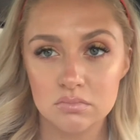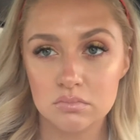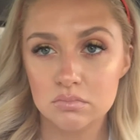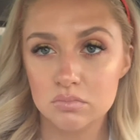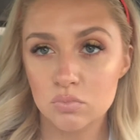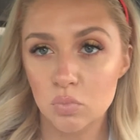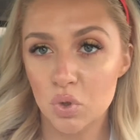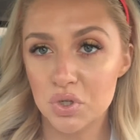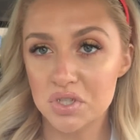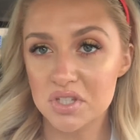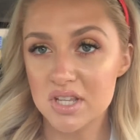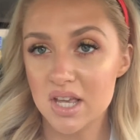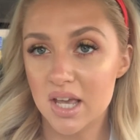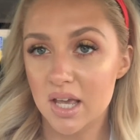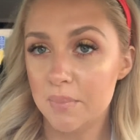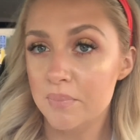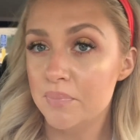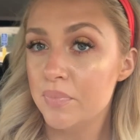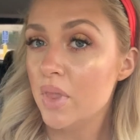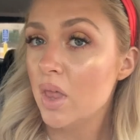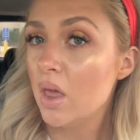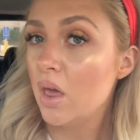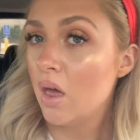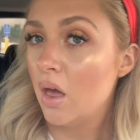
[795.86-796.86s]
We'll see.
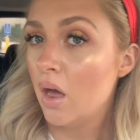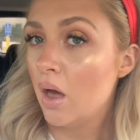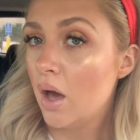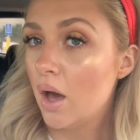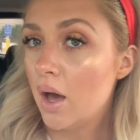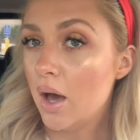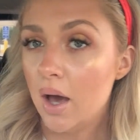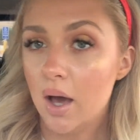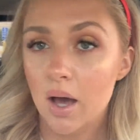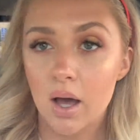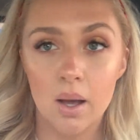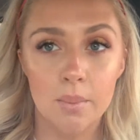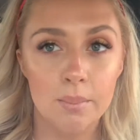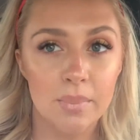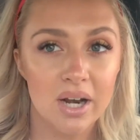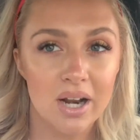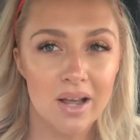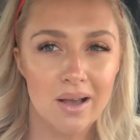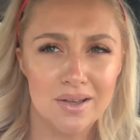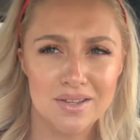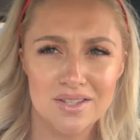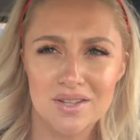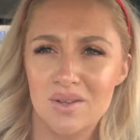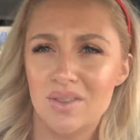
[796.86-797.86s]
But I
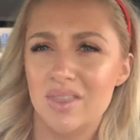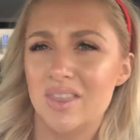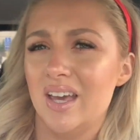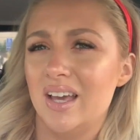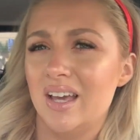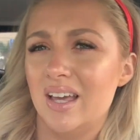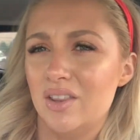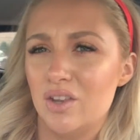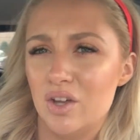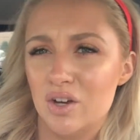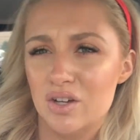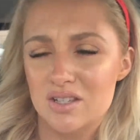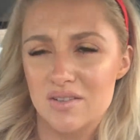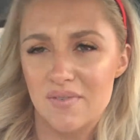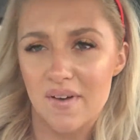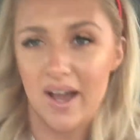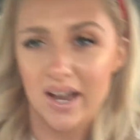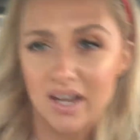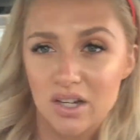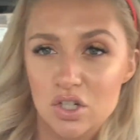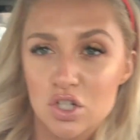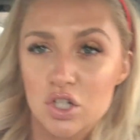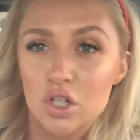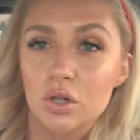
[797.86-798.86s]
also think it looks
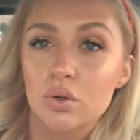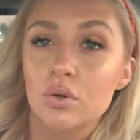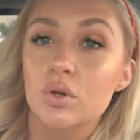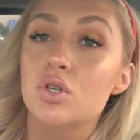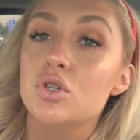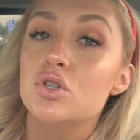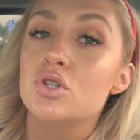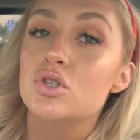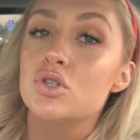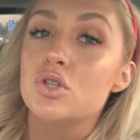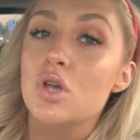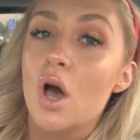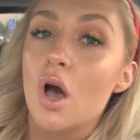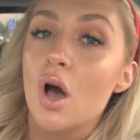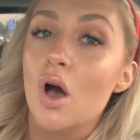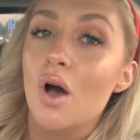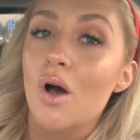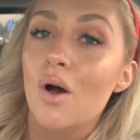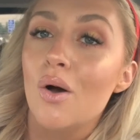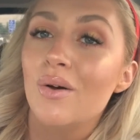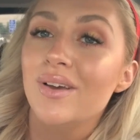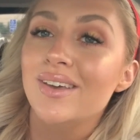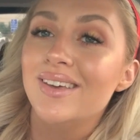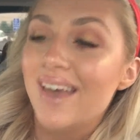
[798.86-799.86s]
fine too.
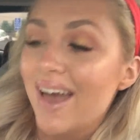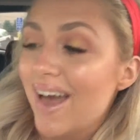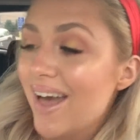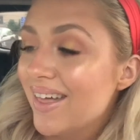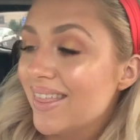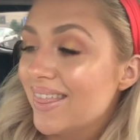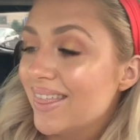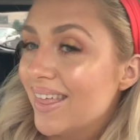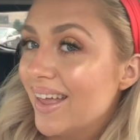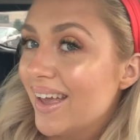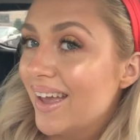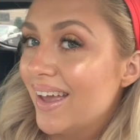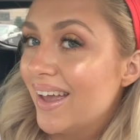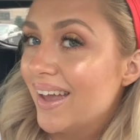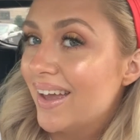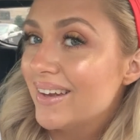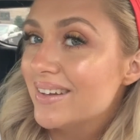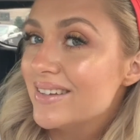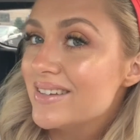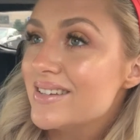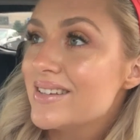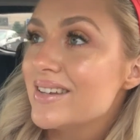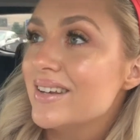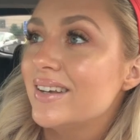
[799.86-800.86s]
So yeah,
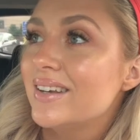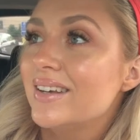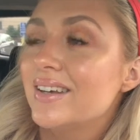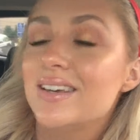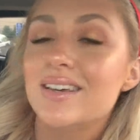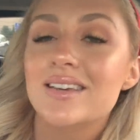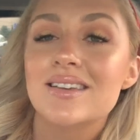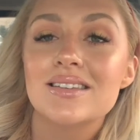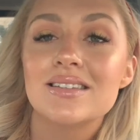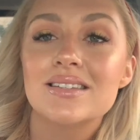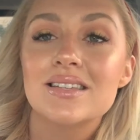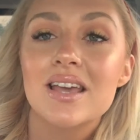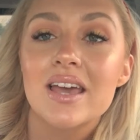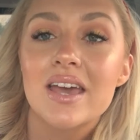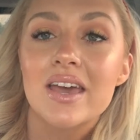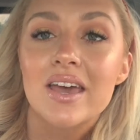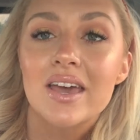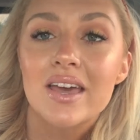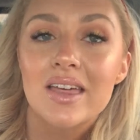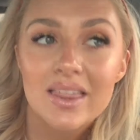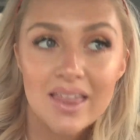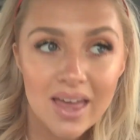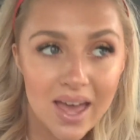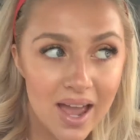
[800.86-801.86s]
that is
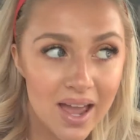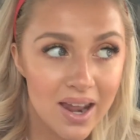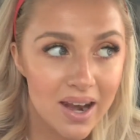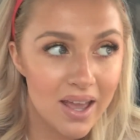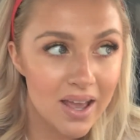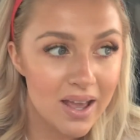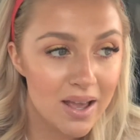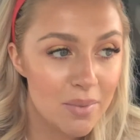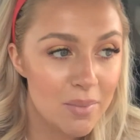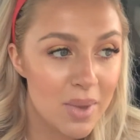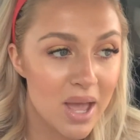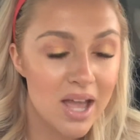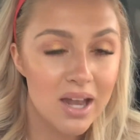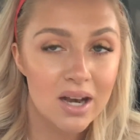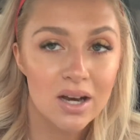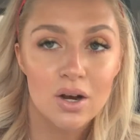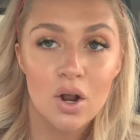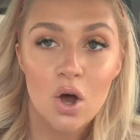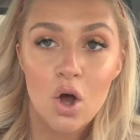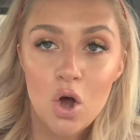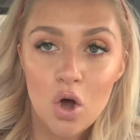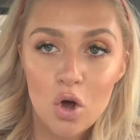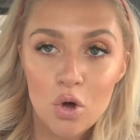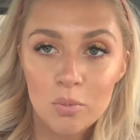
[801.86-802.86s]
that. I am headed
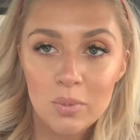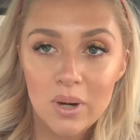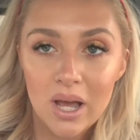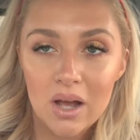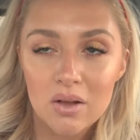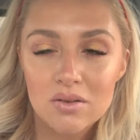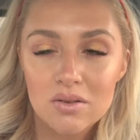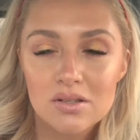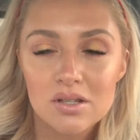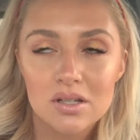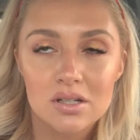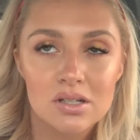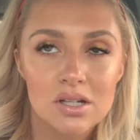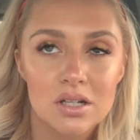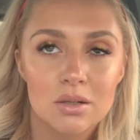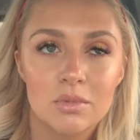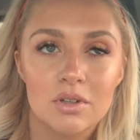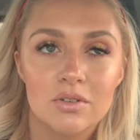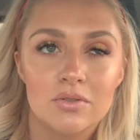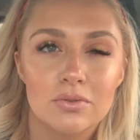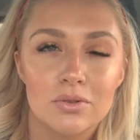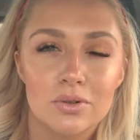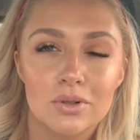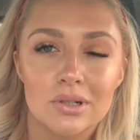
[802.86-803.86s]
home now. It's going to take me
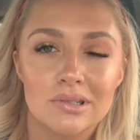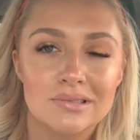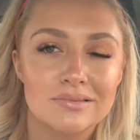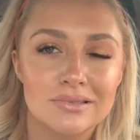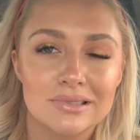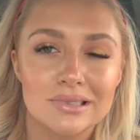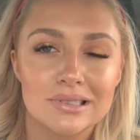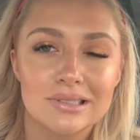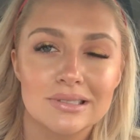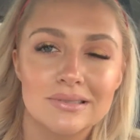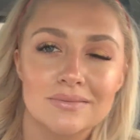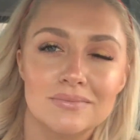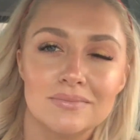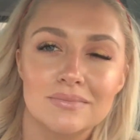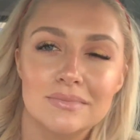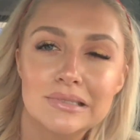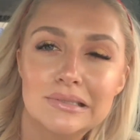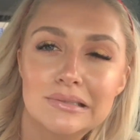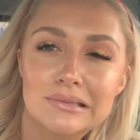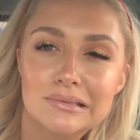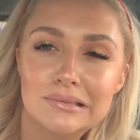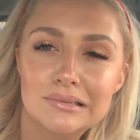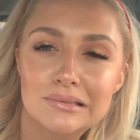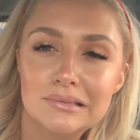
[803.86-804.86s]
45
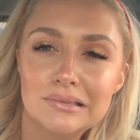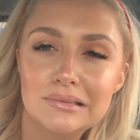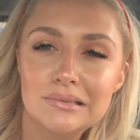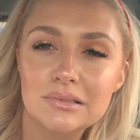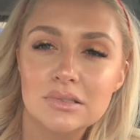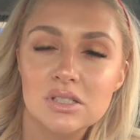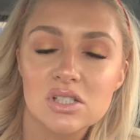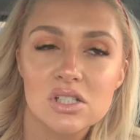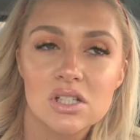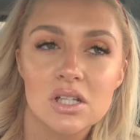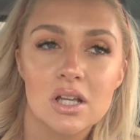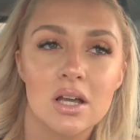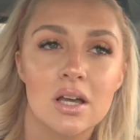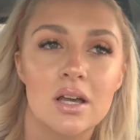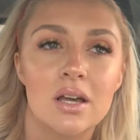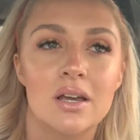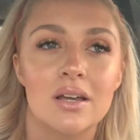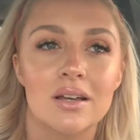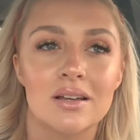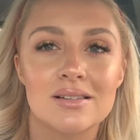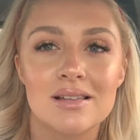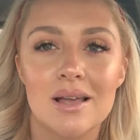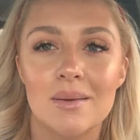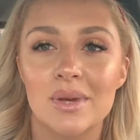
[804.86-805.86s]
minutes
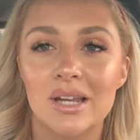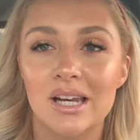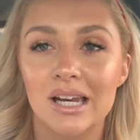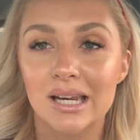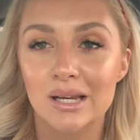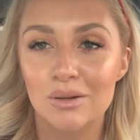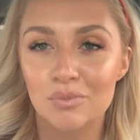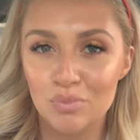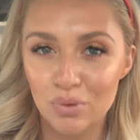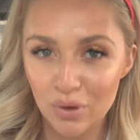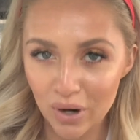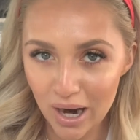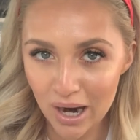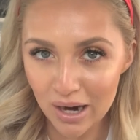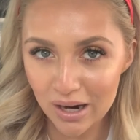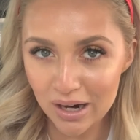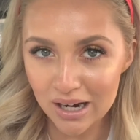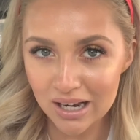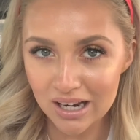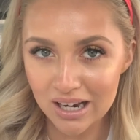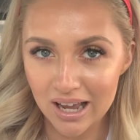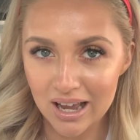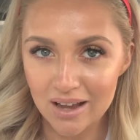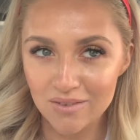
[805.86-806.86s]
because I'm in Eden Prairie
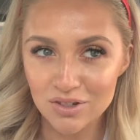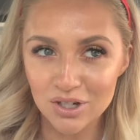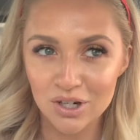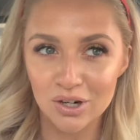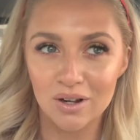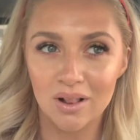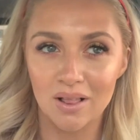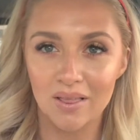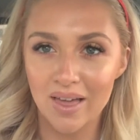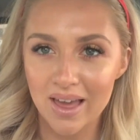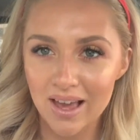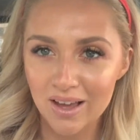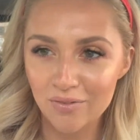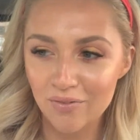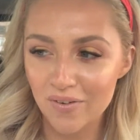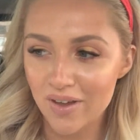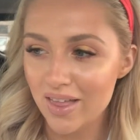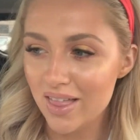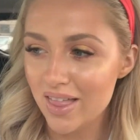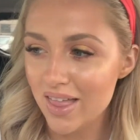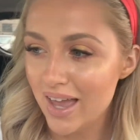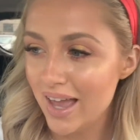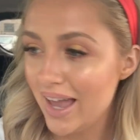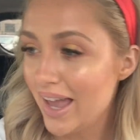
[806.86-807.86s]
and I have to go to
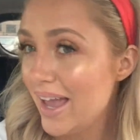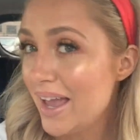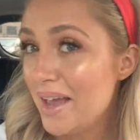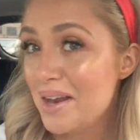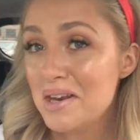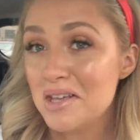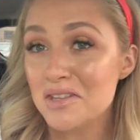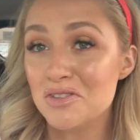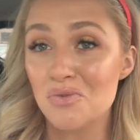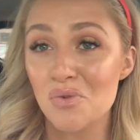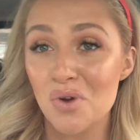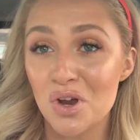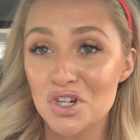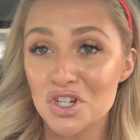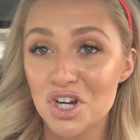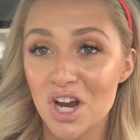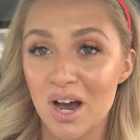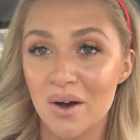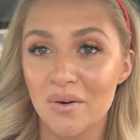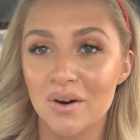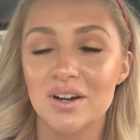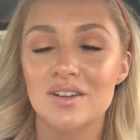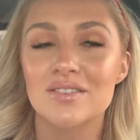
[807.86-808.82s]
Lakeville and it's rush hour.